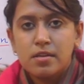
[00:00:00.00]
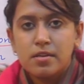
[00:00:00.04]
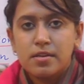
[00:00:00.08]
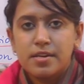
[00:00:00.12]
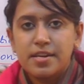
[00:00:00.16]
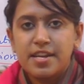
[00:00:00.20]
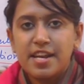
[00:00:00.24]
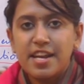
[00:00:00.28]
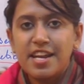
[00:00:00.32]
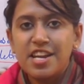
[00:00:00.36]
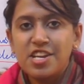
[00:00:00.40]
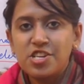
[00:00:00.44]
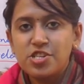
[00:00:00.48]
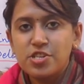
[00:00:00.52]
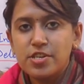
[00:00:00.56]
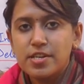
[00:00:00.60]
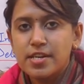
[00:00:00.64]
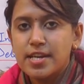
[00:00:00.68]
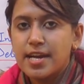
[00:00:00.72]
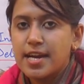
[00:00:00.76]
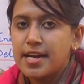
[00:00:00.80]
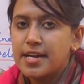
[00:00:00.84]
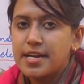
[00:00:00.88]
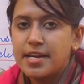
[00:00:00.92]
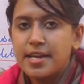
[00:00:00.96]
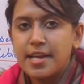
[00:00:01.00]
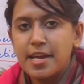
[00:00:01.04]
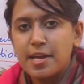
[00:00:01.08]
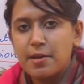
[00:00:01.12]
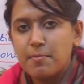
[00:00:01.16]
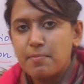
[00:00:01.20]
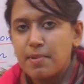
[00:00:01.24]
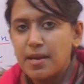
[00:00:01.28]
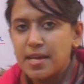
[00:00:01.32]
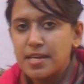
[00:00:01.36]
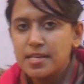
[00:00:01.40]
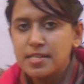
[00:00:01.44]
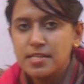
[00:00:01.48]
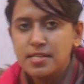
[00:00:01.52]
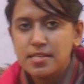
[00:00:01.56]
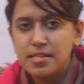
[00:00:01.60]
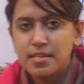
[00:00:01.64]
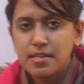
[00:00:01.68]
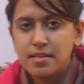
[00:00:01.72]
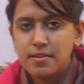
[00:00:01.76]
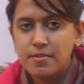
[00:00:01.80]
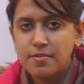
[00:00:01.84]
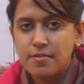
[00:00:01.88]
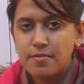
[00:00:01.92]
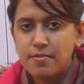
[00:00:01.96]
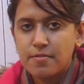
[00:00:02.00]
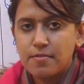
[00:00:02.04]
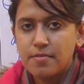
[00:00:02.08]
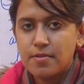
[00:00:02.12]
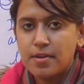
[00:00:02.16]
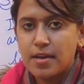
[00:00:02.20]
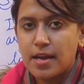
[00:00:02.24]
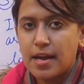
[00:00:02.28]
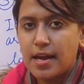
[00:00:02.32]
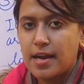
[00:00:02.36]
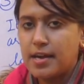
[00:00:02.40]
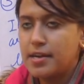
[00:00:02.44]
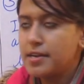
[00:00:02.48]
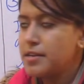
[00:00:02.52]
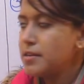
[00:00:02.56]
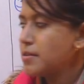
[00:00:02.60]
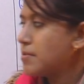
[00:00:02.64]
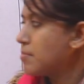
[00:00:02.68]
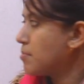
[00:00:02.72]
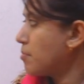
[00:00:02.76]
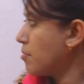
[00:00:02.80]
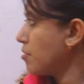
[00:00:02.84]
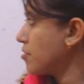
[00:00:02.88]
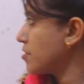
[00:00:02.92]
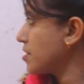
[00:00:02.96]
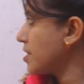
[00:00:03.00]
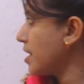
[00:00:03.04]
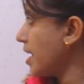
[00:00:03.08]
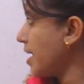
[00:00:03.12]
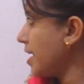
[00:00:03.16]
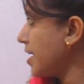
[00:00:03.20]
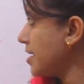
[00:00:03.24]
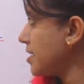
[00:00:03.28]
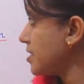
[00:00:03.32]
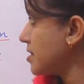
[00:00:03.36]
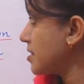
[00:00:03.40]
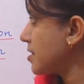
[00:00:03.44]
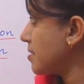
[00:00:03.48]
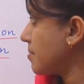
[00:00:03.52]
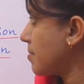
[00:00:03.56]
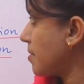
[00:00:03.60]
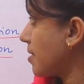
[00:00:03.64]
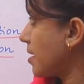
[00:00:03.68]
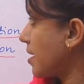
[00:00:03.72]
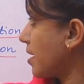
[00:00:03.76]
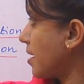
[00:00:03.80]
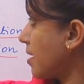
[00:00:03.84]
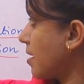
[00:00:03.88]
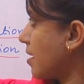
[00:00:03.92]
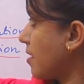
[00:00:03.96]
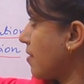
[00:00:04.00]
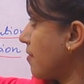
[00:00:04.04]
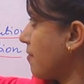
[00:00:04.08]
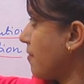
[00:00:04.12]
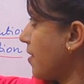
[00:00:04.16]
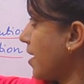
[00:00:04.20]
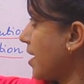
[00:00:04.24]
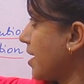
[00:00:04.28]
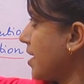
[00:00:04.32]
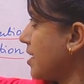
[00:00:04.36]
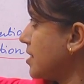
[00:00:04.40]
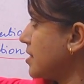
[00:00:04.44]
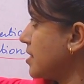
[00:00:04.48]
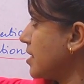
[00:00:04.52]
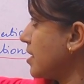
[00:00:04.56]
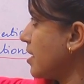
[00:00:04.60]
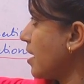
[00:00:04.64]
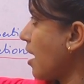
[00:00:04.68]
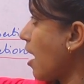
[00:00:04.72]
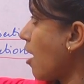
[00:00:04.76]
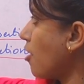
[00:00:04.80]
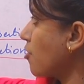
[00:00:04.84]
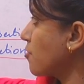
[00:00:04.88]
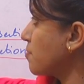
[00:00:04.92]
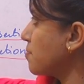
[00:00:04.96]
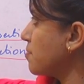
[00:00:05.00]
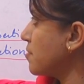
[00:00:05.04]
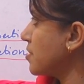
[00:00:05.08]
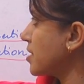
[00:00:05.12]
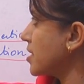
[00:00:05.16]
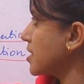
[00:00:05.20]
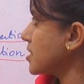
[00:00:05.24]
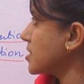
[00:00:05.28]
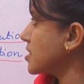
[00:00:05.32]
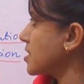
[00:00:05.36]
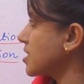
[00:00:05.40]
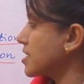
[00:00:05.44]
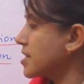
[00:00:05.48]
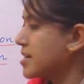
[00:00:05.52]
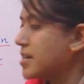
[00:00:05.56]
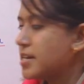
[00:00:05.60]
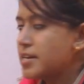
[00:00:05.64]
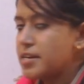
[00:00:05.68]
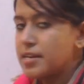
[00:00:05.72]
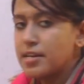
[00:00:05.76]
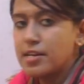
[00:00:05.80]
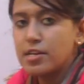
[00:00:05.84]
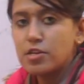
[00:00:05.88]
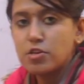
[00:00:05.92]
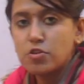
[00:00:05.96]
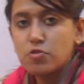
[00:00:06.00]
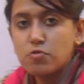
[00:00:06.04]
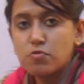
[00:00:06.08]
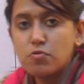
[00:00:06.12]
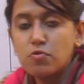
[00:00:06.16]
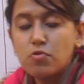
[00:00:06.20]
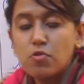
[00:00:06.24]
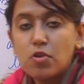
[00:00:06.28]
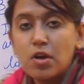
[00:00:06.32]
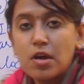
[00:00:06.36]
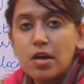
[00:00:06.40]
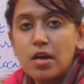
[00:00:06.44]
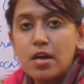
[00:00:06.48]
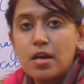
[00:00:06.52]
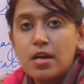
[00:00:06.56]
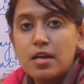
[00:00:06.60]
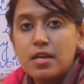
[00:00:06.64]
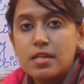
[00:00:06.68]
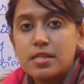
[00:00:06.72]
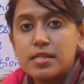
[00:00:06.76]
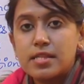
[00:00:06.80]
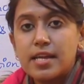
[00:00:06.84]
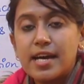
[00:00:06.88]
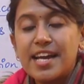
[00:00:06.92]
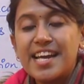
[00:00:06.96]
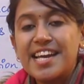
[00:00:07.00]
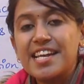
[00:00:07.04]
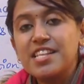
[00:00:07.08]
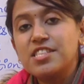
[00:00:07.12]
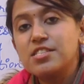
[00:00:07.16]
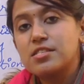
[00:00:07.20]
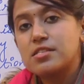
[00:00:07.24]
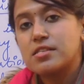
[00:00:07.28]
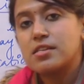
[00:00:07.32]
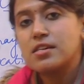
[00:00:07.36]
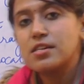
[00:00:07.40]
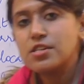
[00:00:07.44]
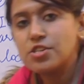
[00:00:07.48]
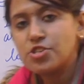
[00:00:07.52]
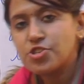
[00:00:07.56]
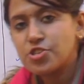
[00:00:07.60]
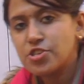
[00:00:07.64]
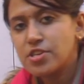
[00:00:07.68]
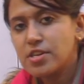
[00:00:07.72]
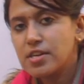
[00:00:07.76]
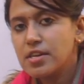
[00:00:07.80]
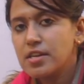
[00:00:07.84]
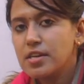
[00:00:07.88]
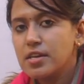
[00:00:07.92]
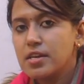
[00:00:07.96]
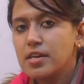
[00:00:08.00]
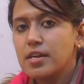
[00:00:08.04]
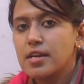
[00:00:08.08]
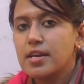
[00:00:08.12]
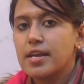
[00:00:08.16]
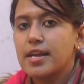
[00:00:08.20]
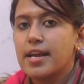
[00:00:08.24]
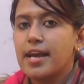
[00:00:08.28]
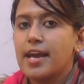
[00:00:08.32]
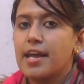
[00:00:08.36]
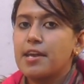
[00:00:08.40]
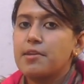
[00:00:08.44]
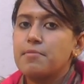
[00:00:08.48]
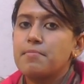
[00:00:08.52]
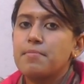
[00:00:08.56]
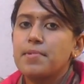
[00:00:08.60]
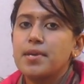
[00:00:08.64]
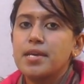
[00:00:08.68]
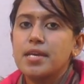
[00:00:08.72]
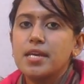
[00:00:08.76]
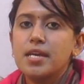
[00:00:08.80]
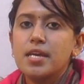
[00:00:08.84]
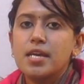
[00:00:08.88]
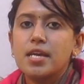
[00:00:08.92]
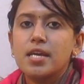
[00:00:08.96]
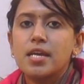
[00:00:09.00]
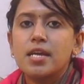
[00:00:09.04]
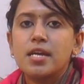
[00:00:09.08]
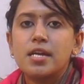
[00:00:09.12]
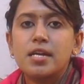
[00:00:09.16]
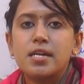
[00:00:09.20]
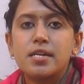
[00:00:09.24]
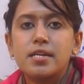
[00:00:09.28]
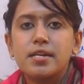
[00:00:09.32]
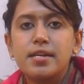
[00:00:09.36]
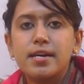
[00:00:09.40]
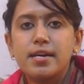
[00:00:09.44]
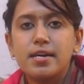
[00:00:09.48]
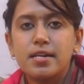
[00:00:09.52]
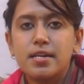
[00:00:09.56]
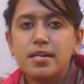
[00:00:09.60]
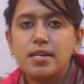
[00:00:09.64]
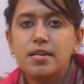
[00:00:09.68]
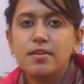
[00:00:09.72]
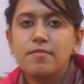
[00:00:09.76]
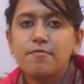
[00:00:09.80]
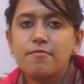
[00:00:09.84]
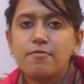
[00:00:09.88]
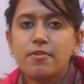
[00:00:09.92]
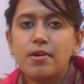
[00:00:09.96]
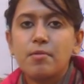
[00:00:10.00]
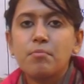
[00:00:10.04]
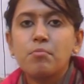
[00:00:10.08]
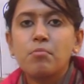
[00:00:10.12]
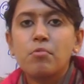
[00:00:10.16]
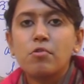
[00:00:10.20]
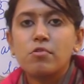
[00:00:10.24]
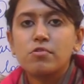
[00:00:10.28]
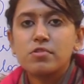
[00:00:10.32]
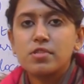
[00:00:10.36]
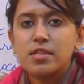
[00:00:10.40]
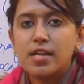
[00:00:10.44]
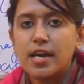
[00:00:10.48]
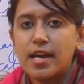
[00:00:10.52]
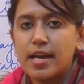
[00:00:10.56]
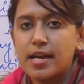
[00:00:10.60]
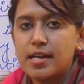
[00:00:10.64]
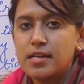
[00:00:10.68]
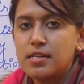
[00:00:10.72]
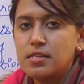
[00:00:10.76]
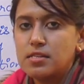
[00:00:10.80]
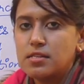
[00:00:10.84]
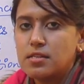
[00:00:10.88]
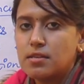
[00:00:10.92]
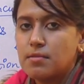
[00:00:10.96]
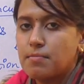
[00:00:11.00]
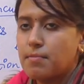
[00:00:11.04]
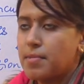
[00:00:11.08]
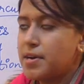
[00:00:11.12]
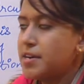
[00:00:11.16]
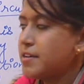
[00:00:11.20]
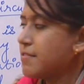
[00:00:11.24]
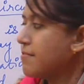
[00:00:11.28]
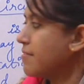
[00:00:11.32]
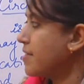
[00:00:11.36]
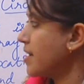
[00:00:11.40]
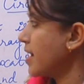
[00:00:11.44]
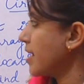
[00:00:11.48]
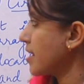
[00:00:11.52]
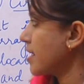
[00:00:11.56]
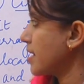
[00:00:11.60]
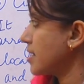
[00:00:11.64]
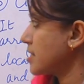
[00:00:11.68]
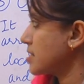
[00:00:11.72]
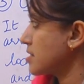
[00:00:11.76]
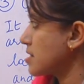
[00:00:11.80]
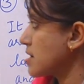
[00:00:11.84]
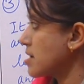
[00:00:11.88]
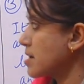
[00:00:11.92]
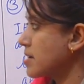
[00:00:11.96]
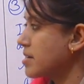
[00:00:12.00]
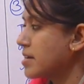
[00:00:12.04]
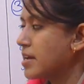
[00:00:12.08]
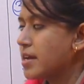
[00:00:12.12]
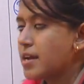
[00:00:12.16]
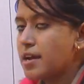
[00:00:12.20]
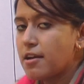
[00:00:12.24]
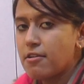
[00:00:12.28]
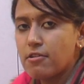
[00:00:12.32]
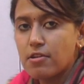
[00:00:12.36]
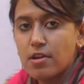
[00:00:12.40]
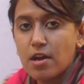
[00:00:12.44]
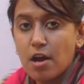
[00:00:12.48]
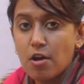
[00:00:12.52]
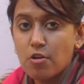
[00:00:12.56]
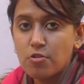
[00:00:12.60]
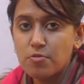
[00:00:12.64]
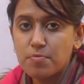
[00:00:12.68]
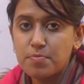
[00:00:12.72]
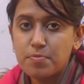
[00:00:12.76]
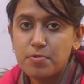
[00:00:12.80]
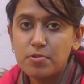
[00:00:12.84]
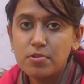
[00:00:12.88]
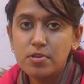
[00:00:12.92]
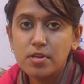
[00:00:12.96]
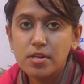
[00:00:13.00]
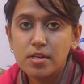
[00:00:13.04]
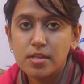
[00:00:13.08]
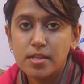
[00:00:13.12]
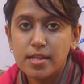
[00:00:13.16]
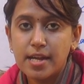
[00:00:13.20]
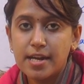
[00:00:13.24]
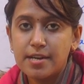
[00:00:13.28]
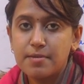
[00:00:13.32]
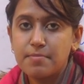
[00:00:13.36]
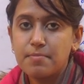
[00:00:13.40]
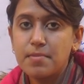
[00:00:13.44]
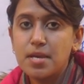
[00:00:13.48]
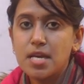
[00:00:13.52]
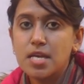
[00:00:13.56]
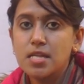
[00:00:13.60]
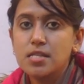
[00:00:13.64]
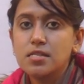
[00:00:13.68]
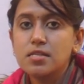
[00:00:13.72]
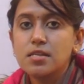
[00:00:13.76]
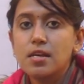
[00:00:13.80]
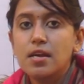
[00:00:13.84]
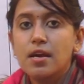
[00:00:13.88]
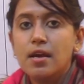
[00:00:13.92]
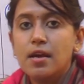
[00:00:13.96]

deletion can take place at both the ends. Whereas in output restricted DQ, the insertion can be done from both the ends, but we are restricting our output. That means